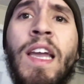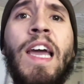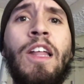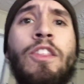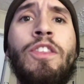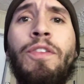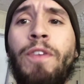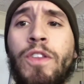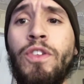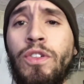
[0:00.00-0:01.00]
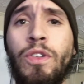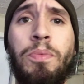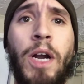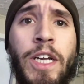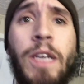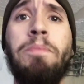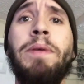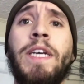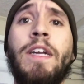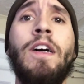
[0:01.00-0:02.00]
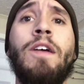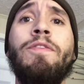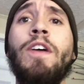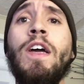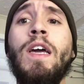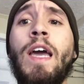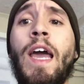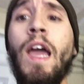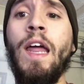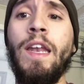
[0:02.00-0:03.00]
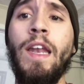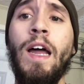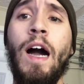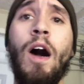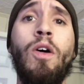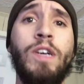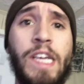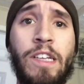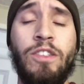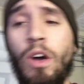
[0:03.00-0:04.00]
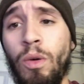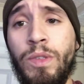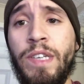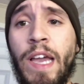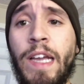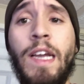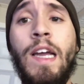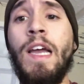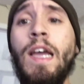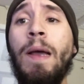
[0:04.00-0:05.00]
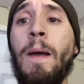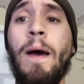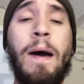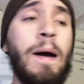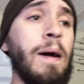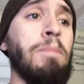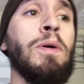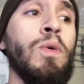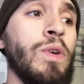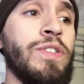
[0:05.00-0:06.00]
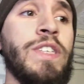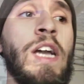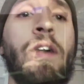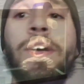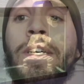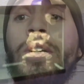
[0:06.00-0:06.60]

and the front toes will probably get big enough and I'll get its own tank, but we'll see how it